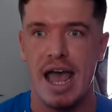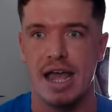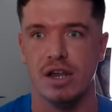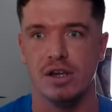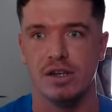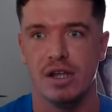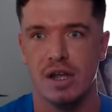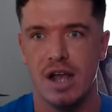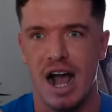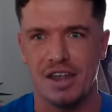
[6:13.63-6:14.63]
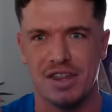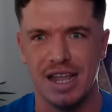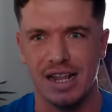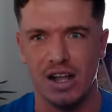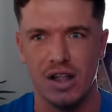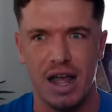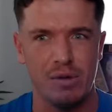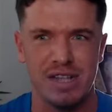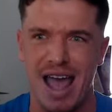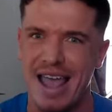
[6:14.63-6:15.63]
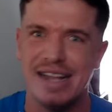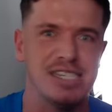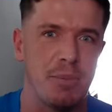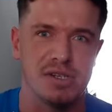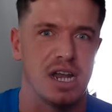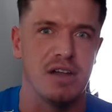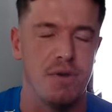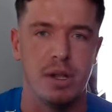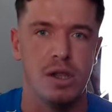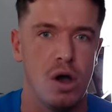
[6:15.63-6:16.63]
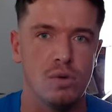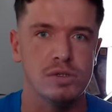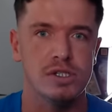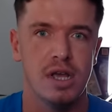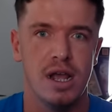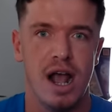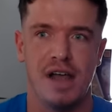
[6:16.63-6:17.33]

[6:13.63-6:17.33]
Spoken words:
And I think it was like 80% of them are loans.